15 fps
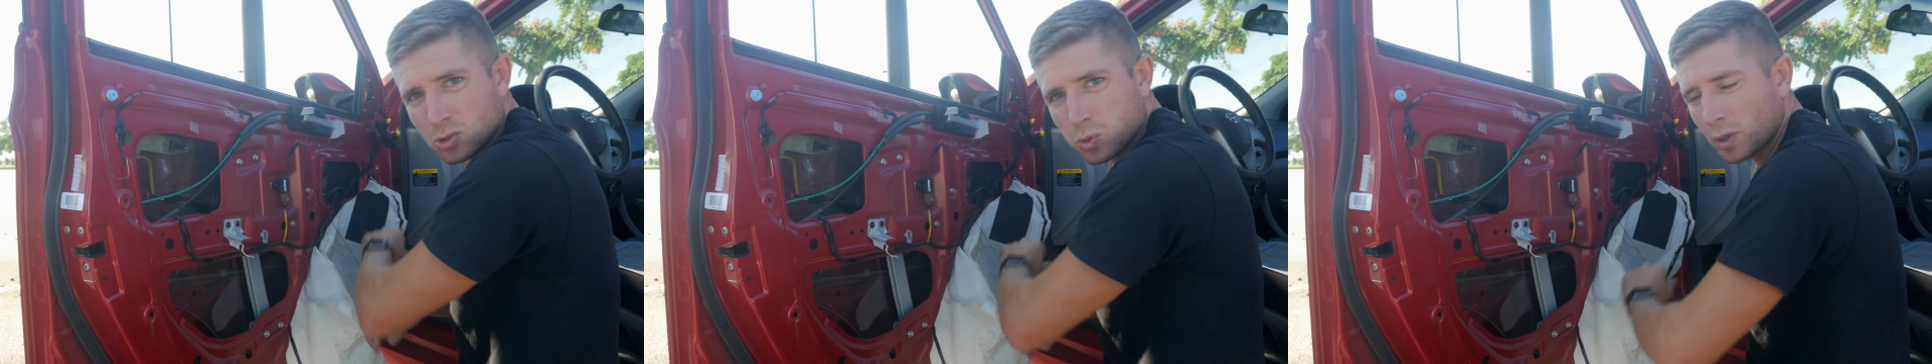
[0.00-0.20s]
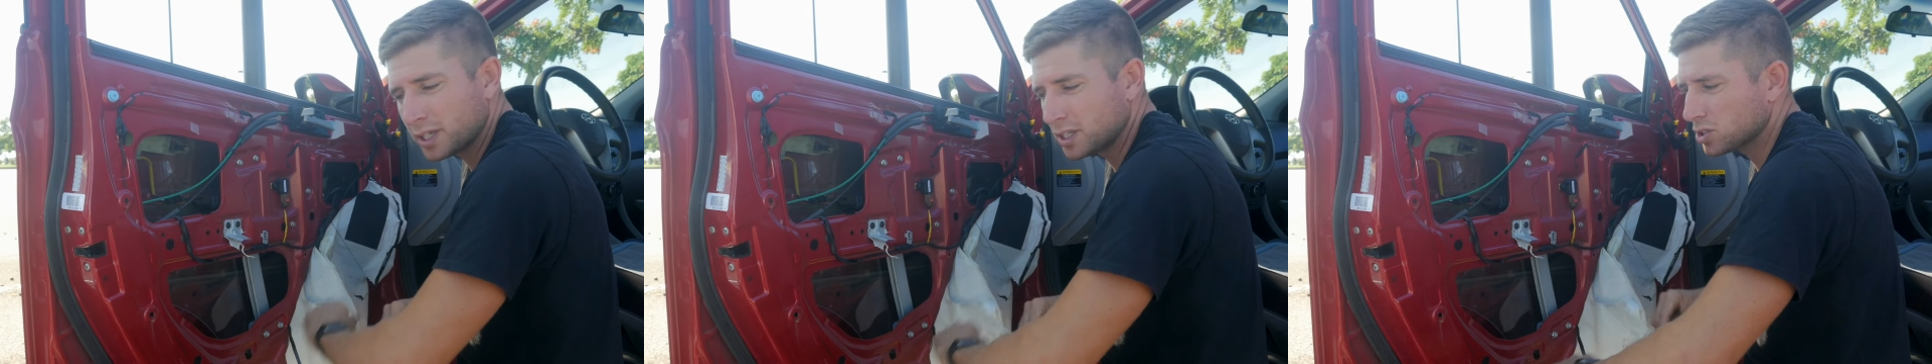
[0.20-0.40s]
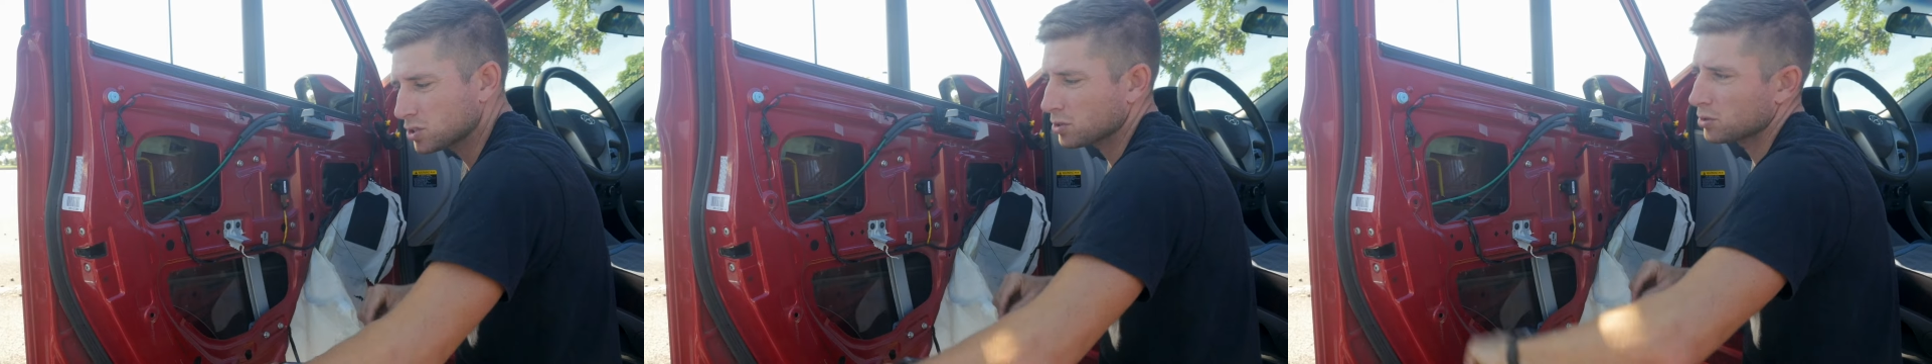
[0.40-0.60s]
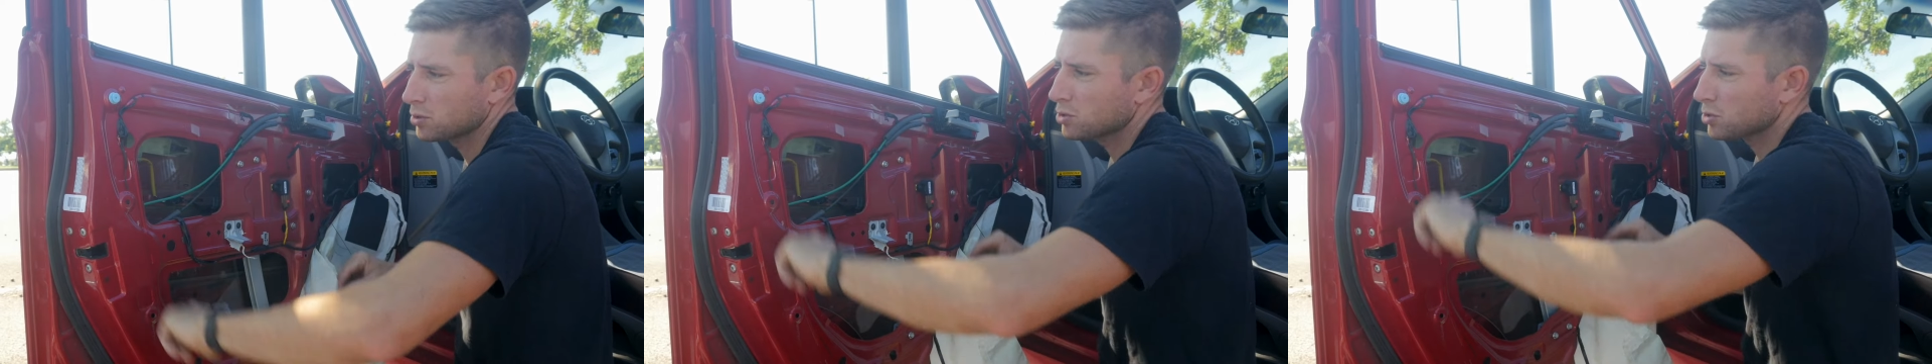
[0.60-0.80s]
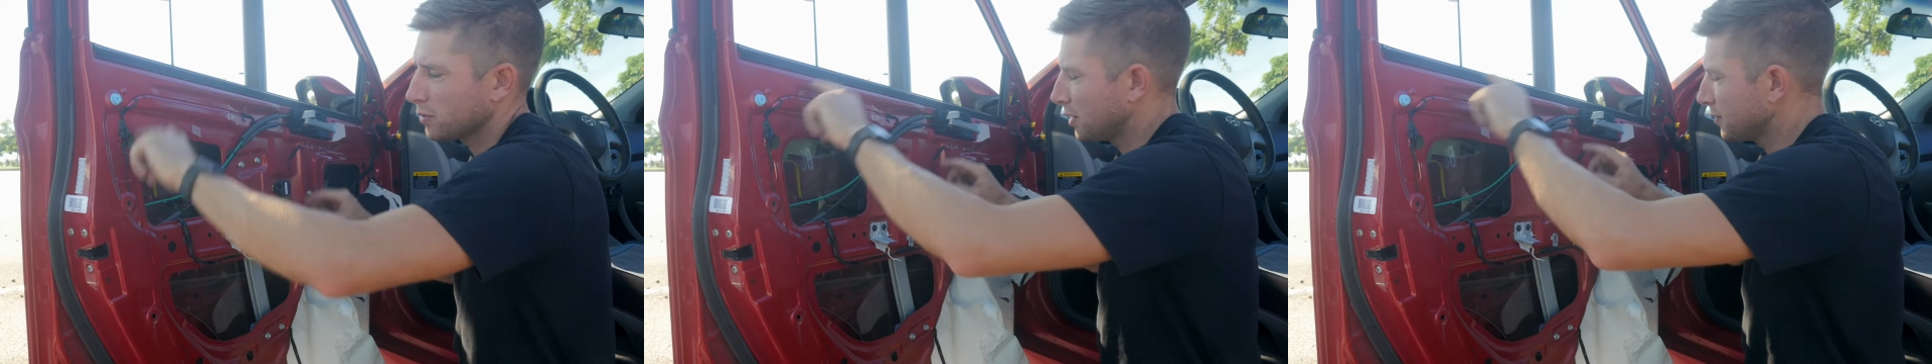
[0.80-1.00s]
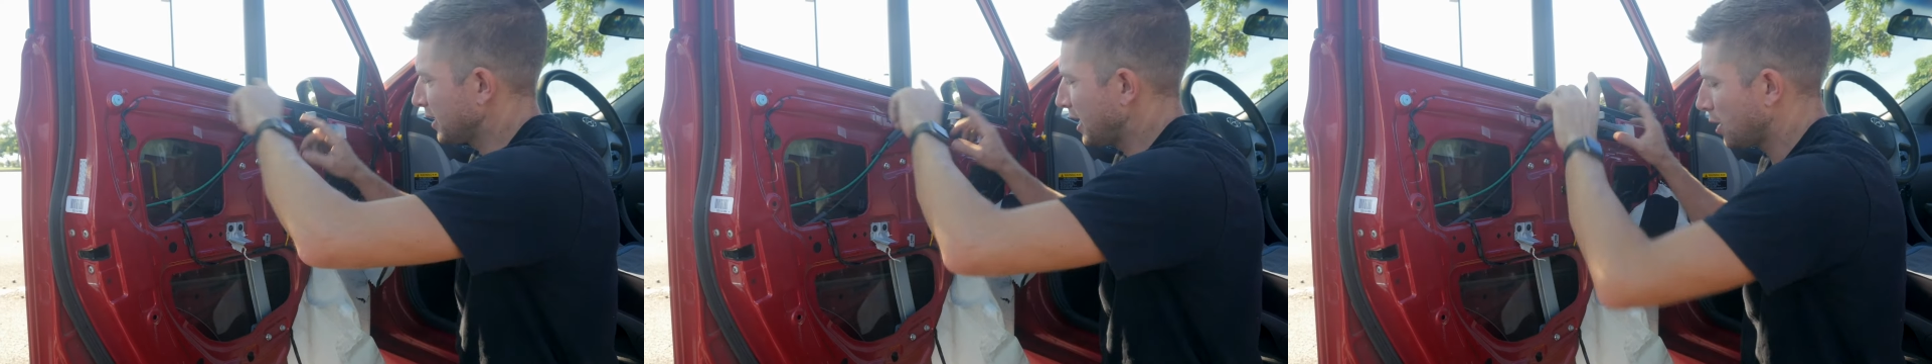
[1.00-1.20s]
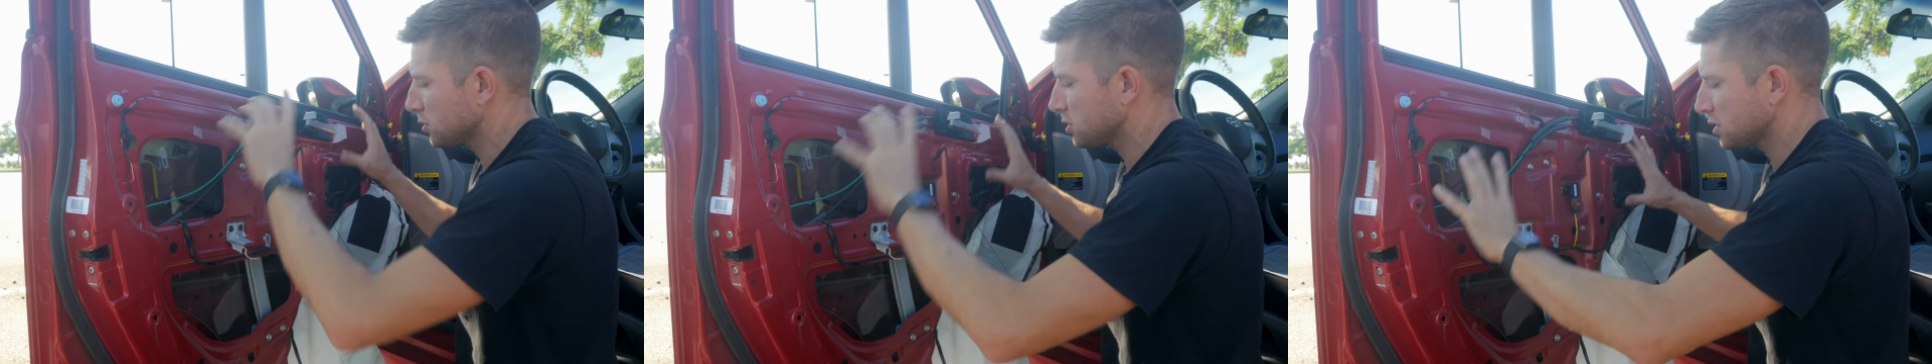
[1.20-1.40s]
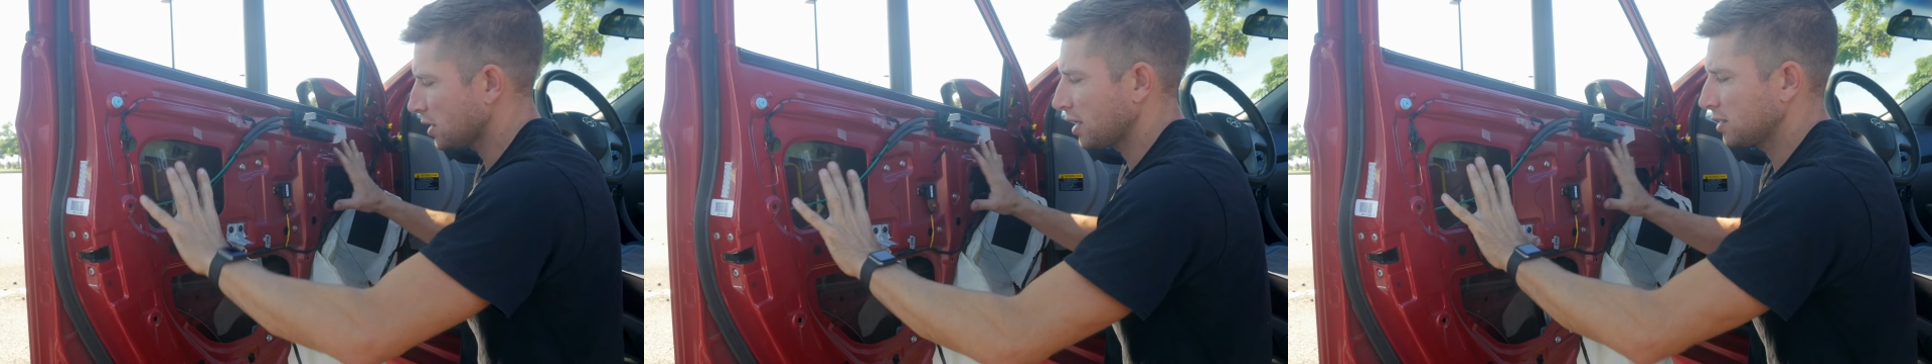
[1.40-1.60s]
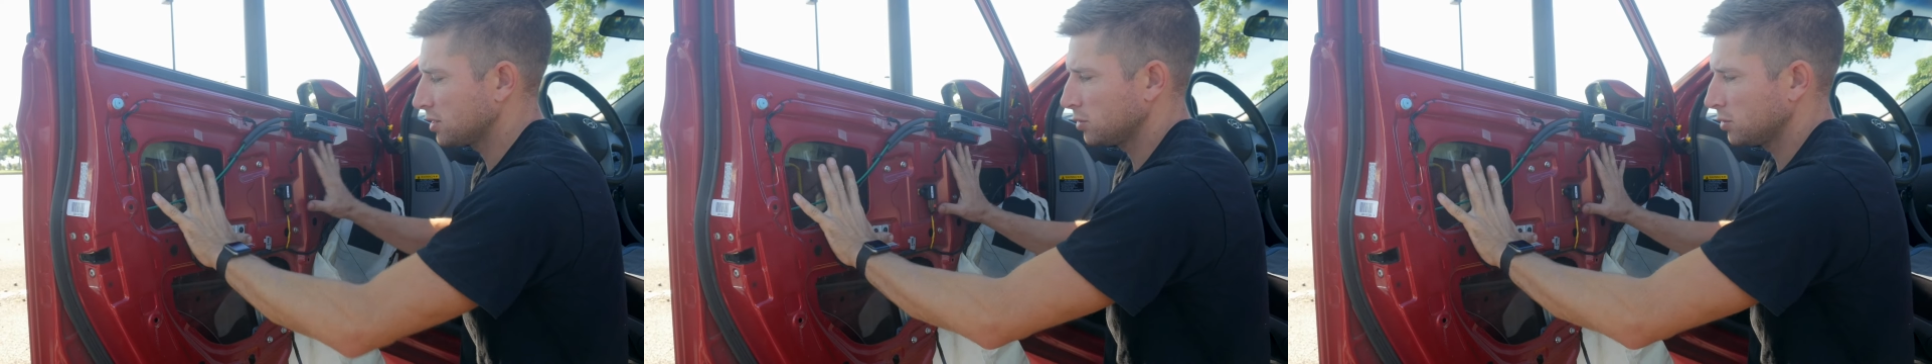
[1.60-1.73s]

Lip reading: 20 screws around the outside,